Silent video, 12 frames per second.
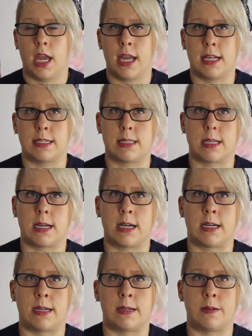And
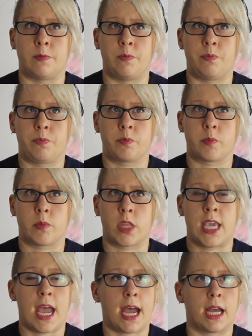um,
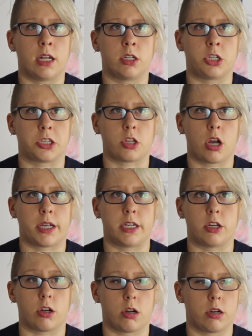yeah, just
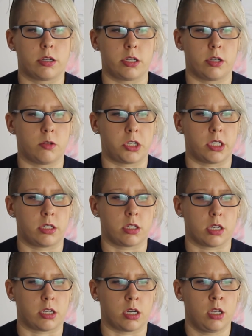talking to her too,
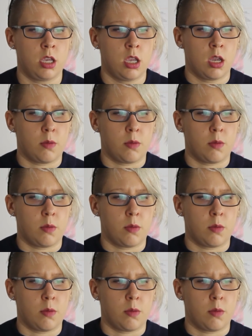she's such a